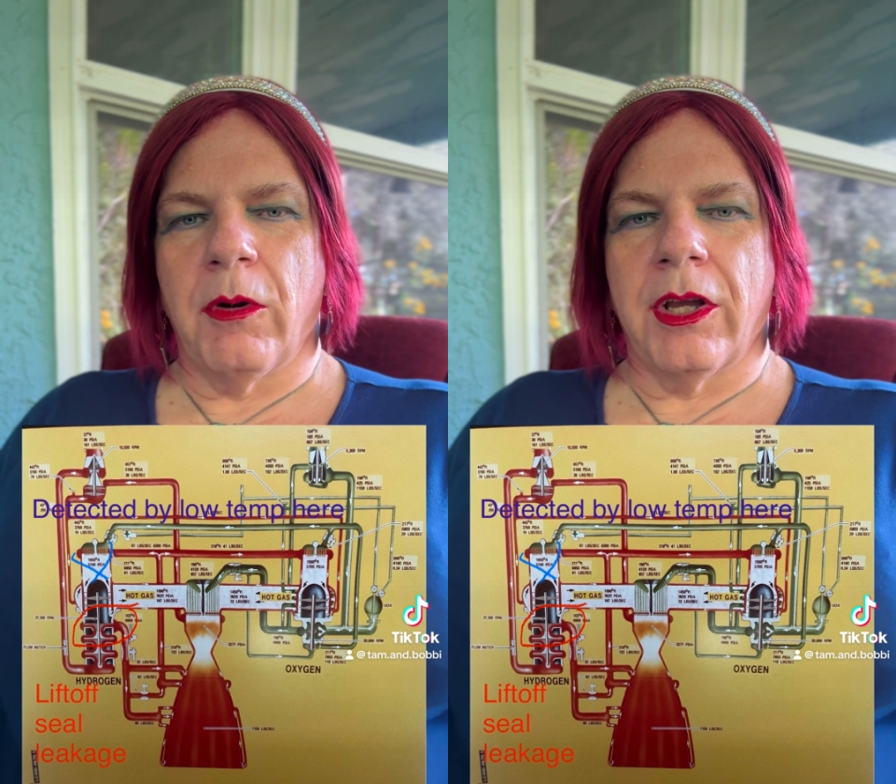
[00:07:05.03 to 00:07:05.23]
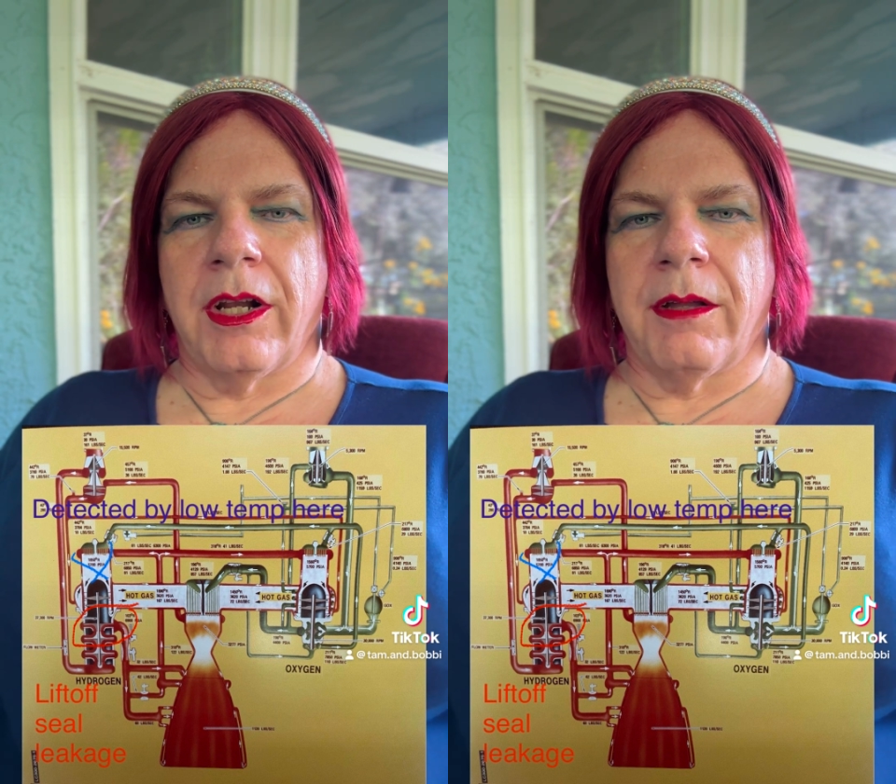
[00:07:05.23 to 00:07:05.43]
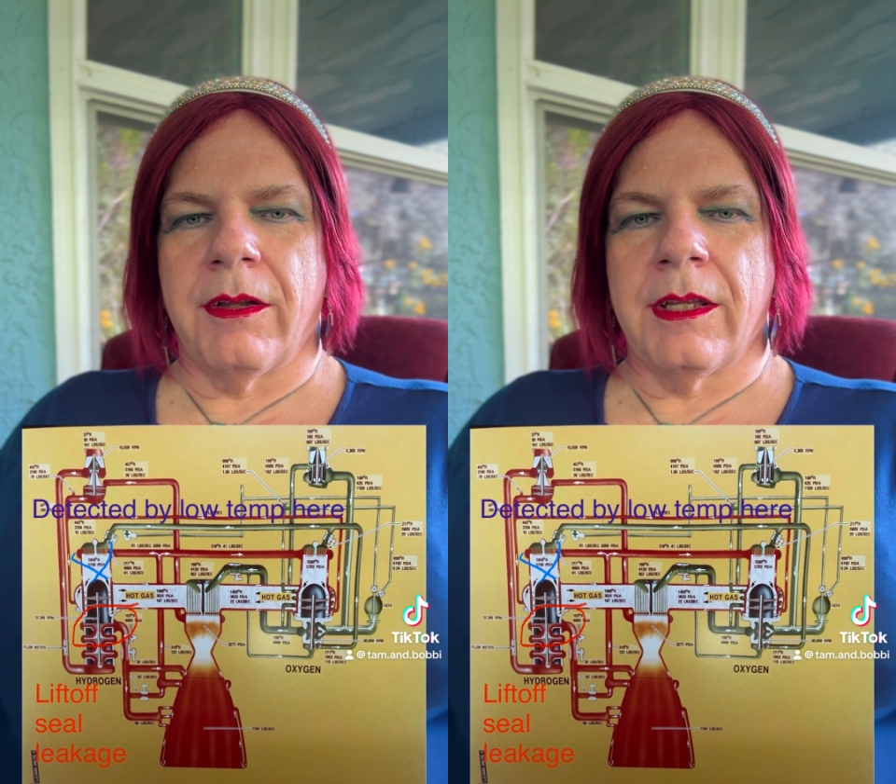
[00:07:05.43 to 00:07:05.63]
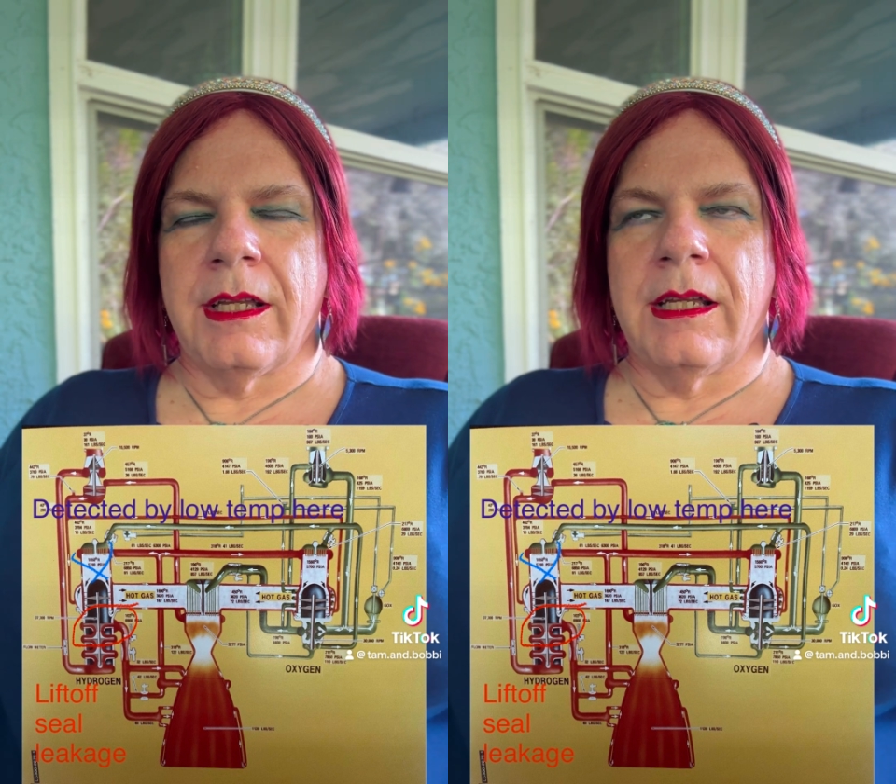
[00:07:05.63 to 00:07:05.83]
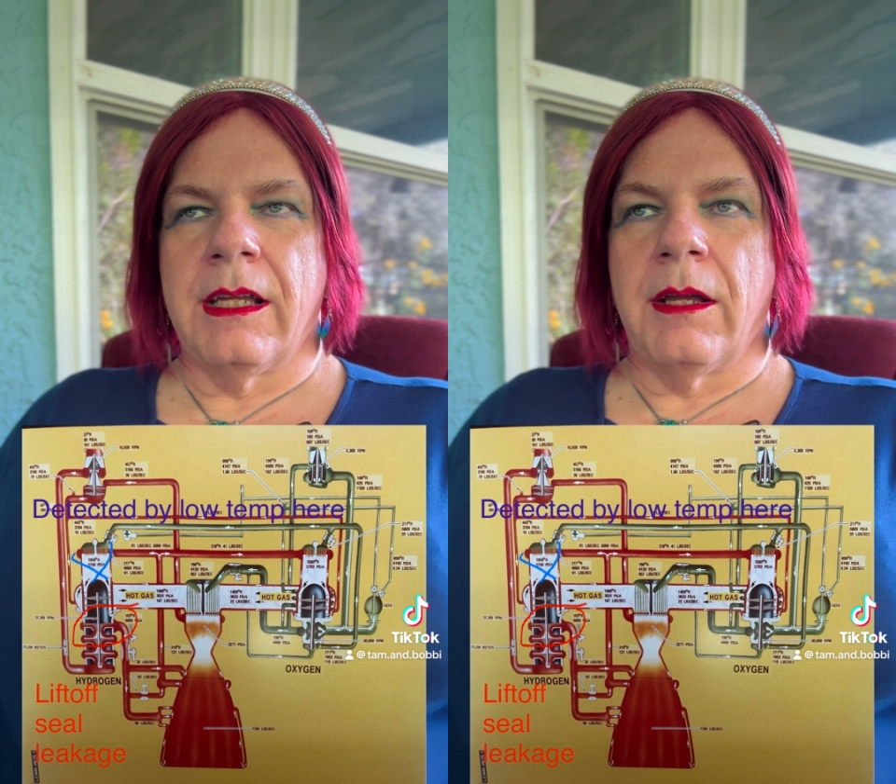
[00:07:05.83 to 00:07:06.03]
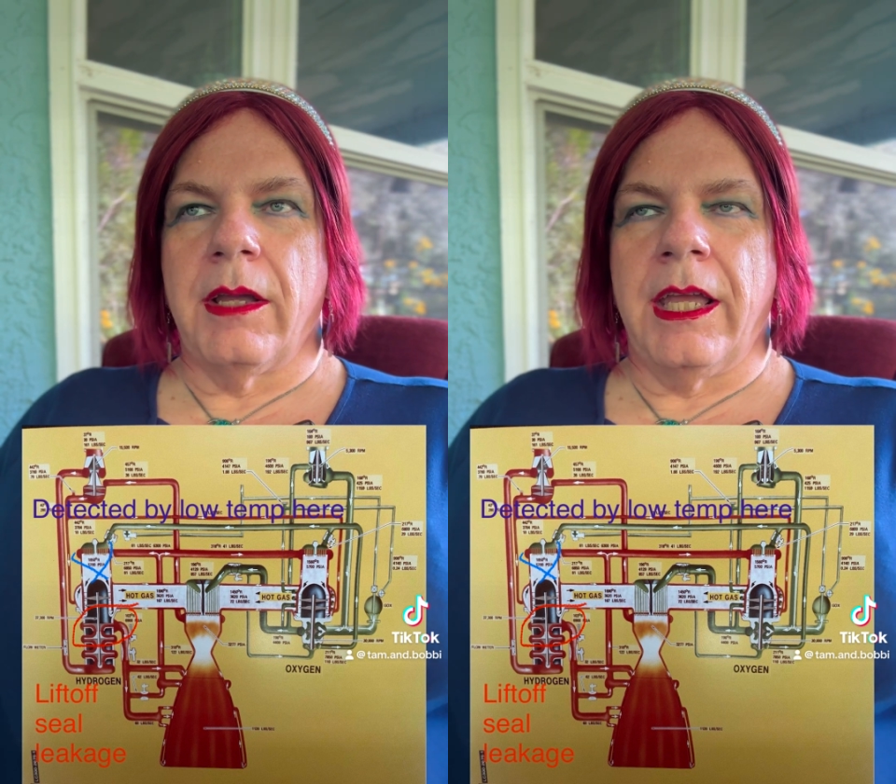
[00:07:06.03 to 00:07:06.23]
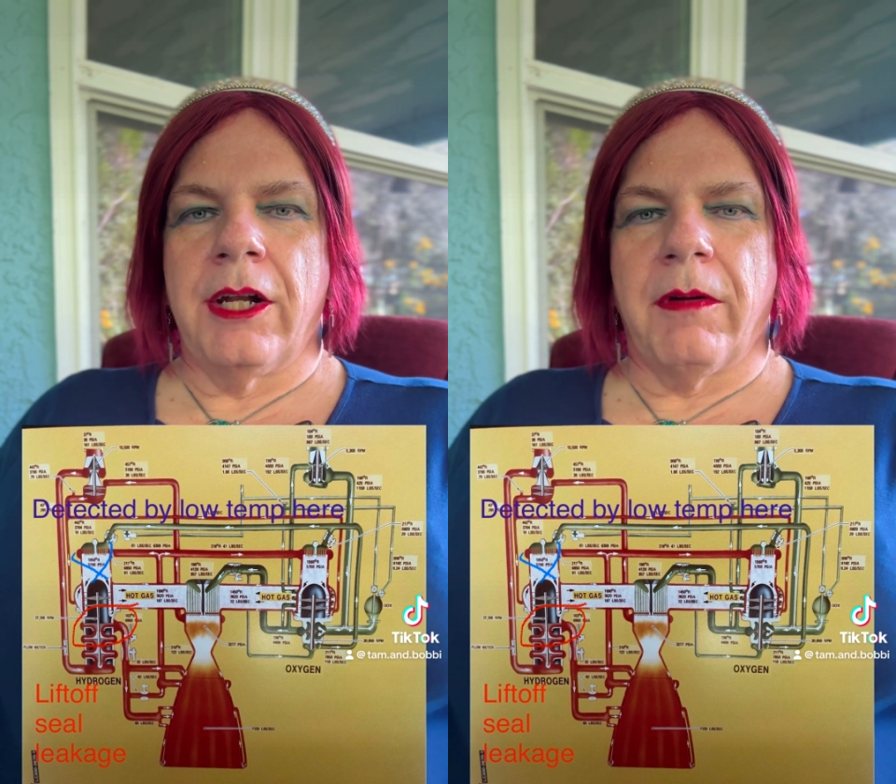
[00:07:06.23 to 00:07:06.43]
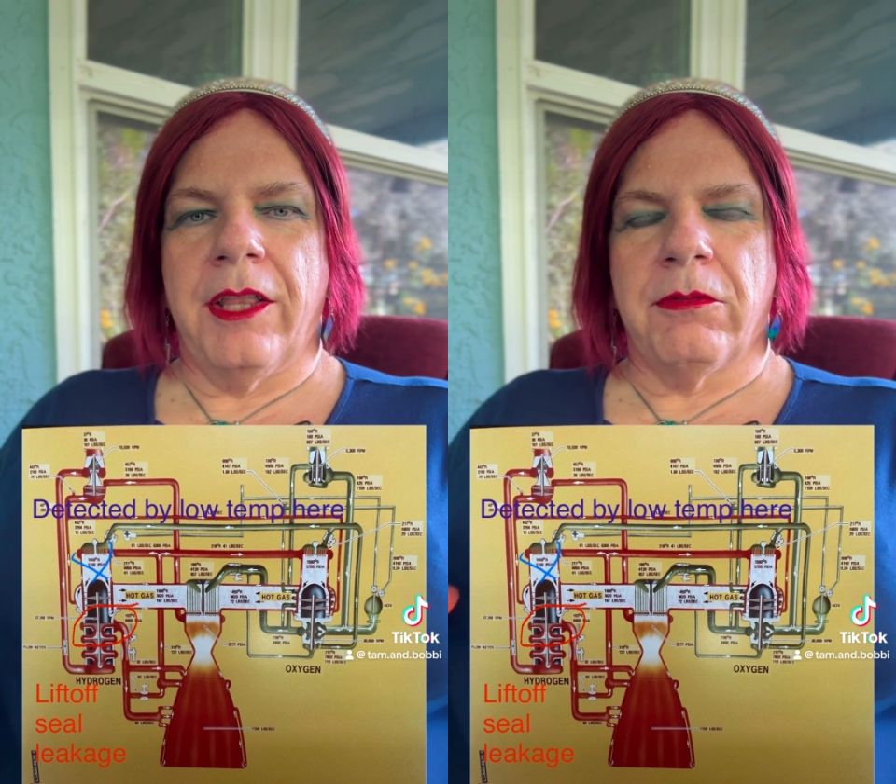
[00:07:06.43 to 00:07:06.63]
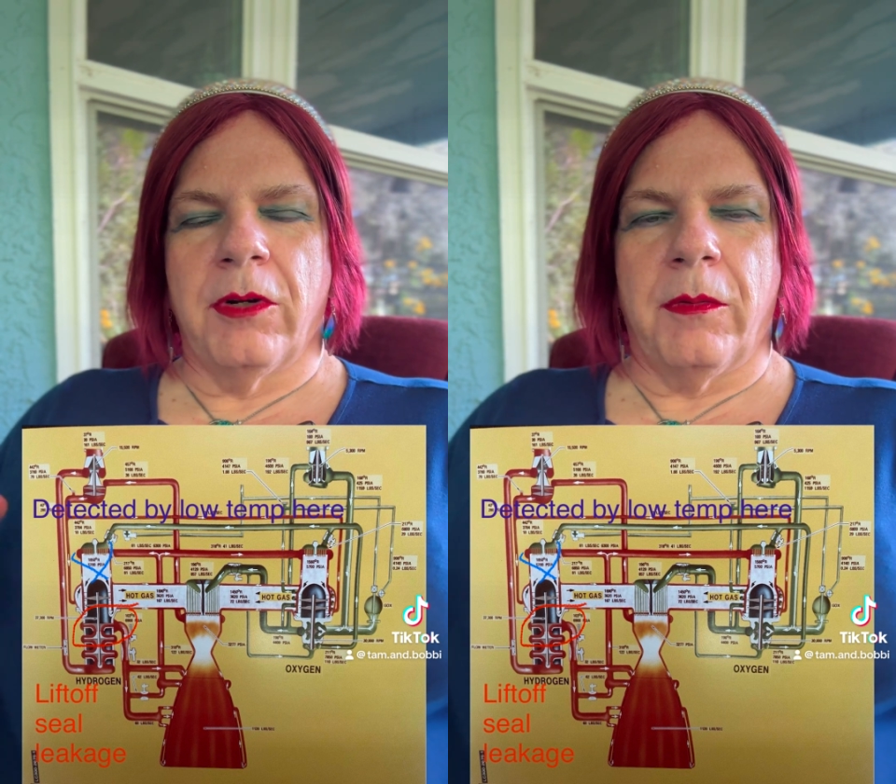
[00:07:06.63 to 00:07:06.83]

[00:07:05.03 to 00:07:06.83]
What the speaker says: going to iterate through.